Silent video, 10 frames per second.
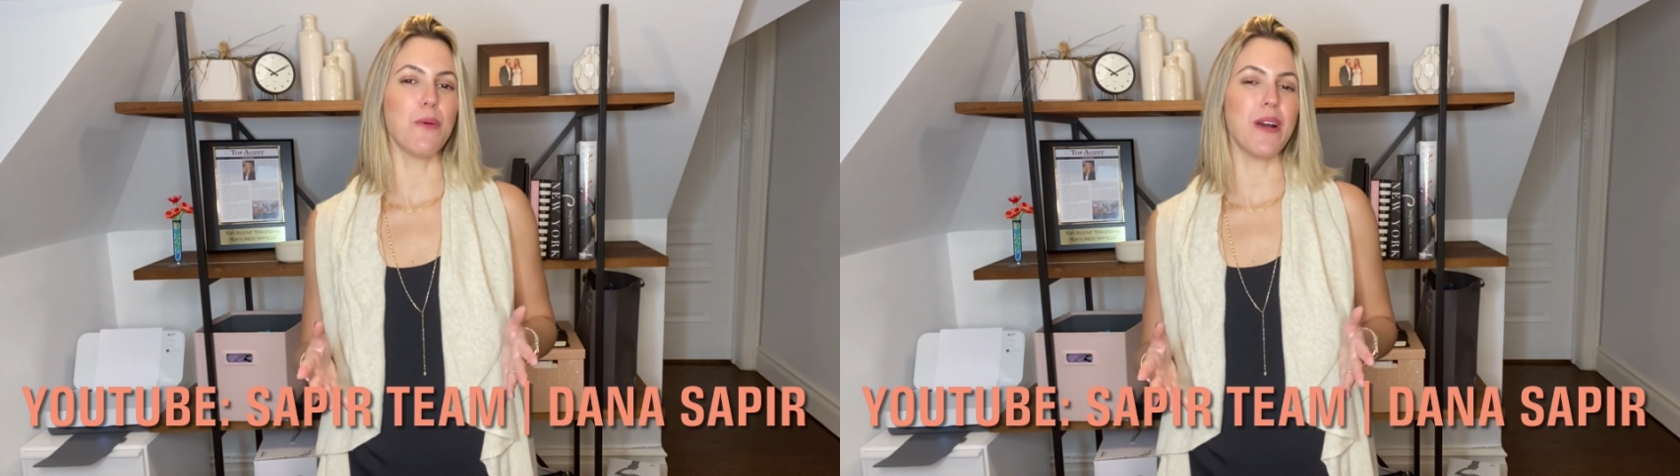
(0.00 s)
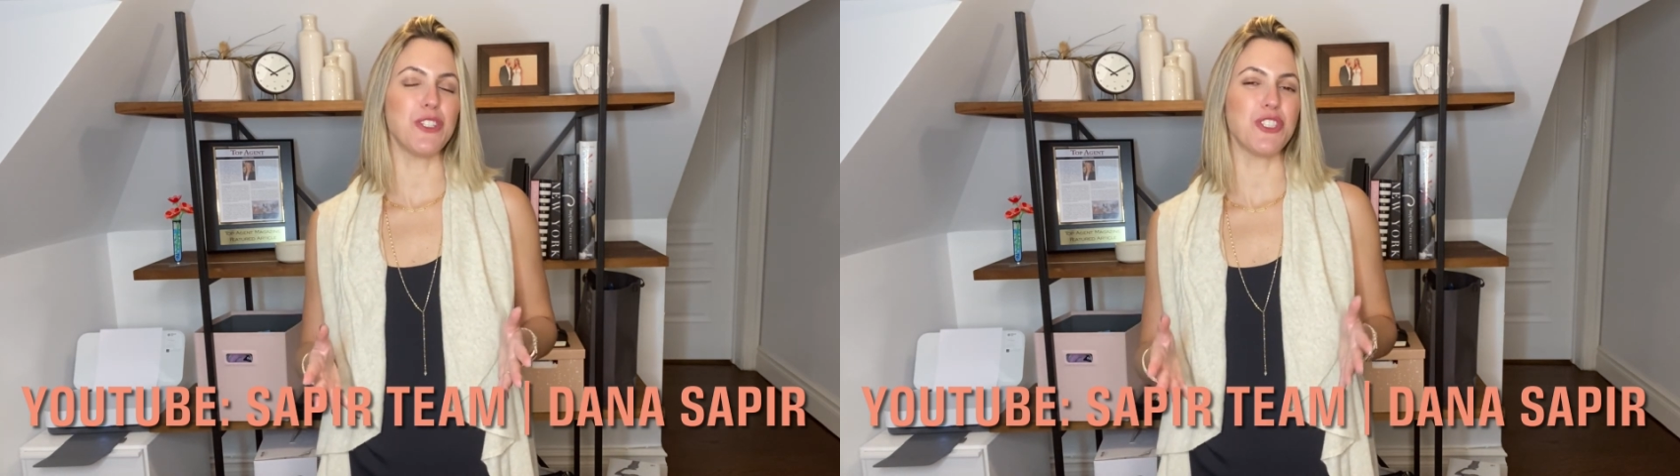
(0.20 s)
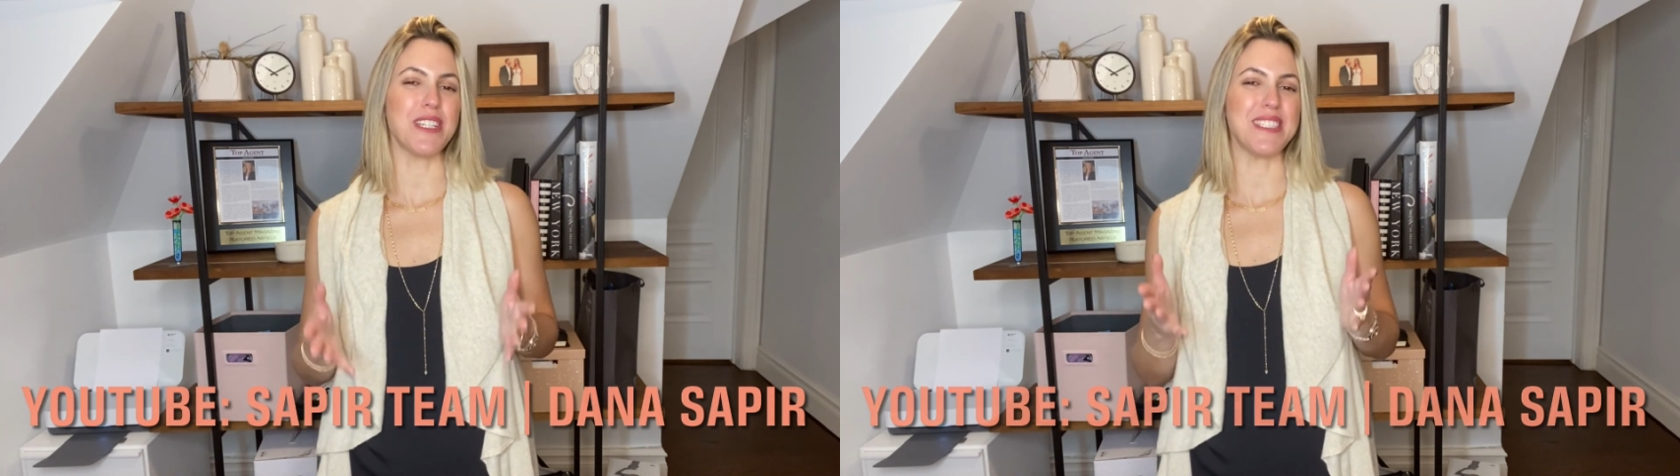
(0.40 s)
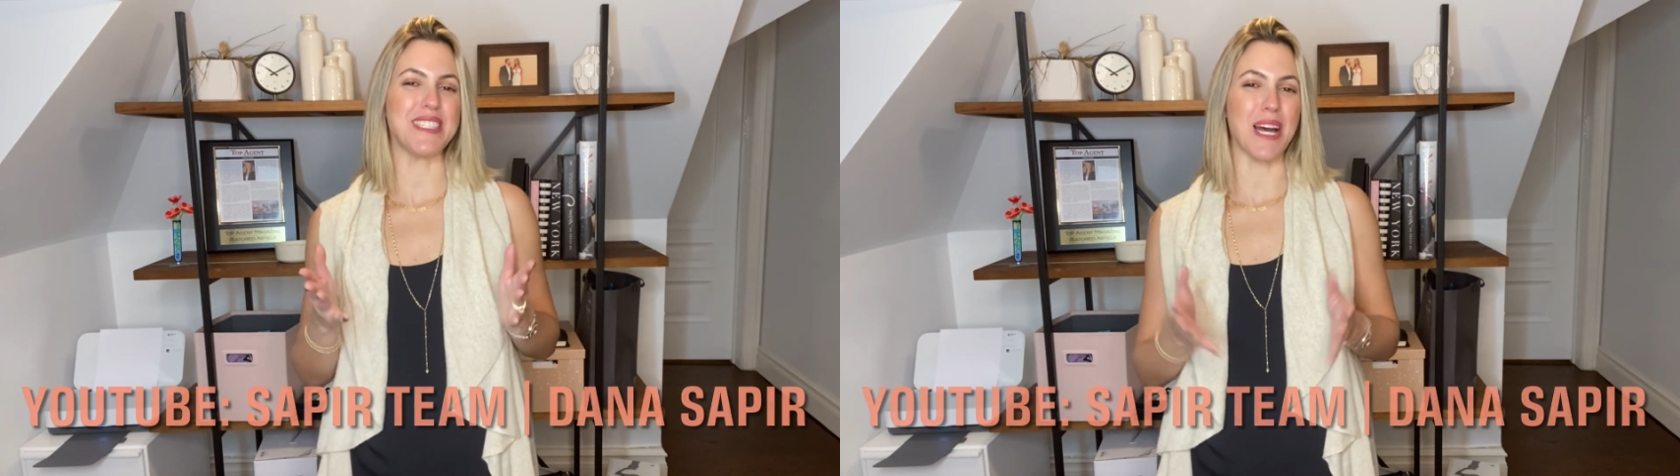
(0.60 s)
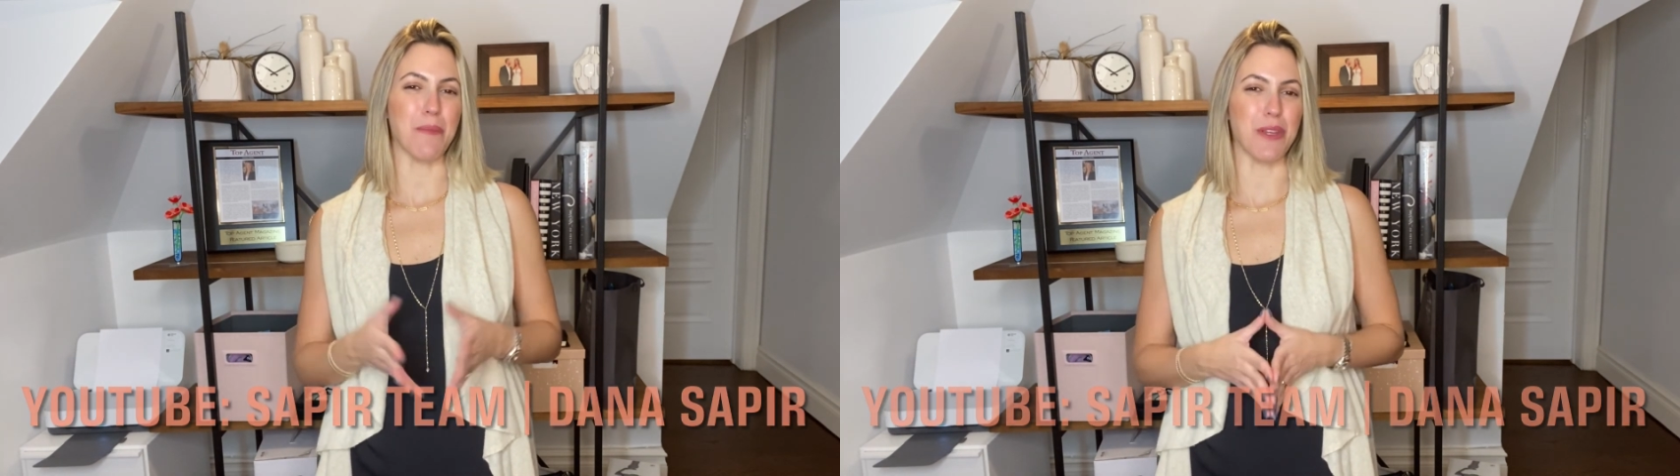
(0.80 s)
questions,
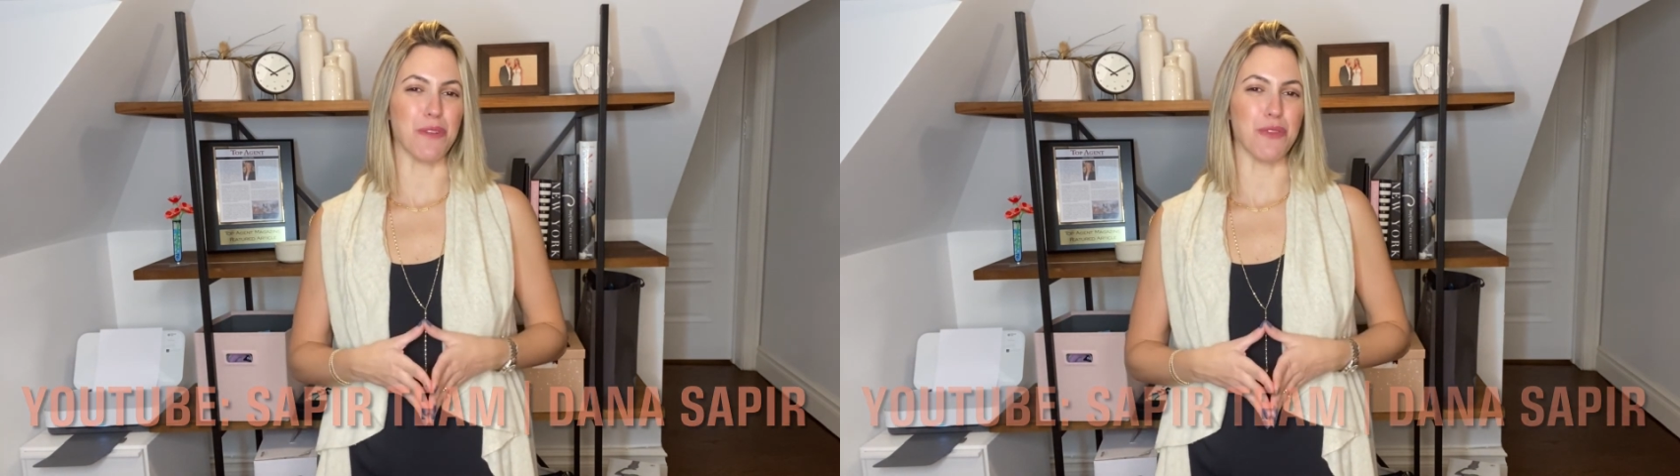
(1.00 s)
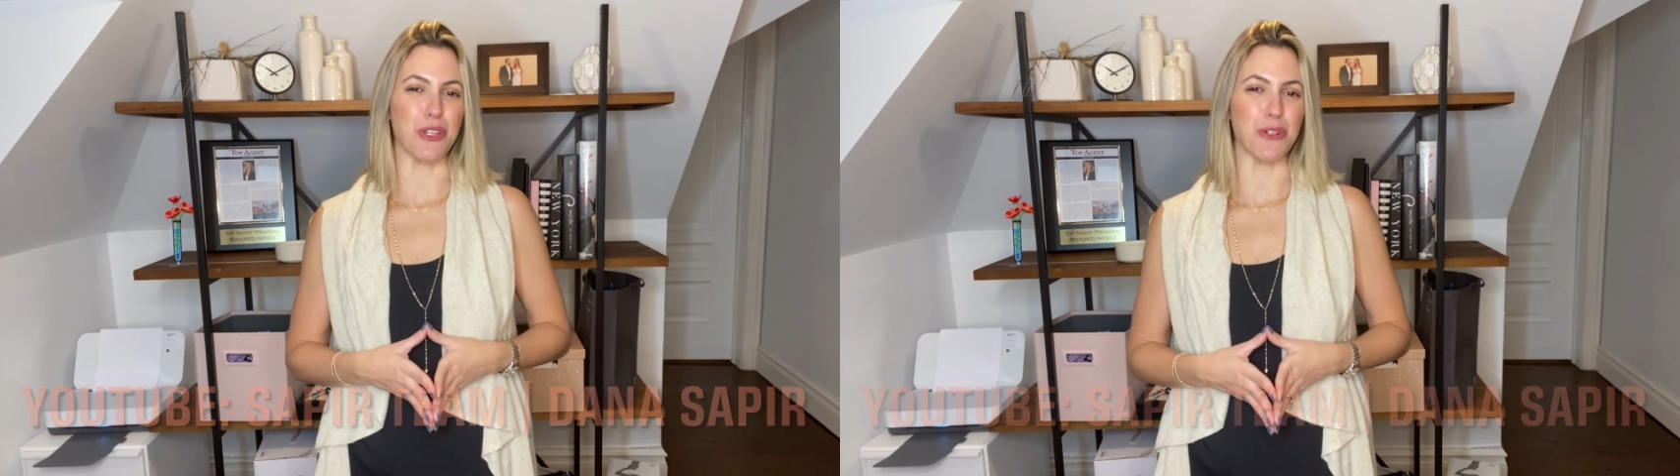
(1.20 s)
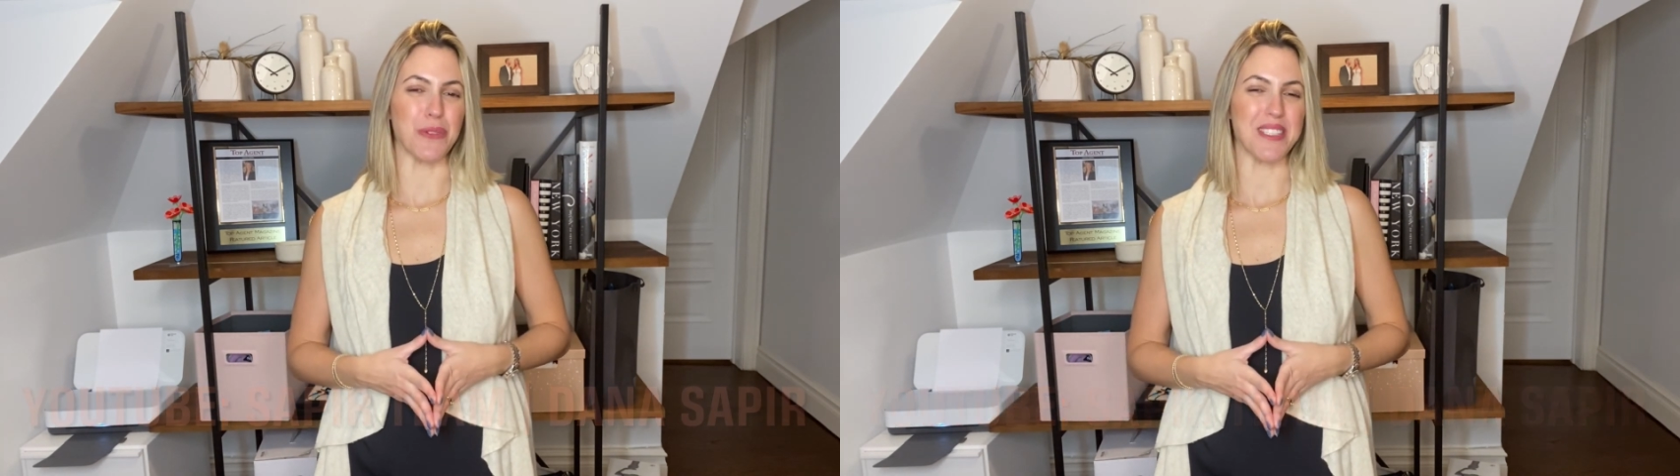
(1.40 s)
I'm here for you.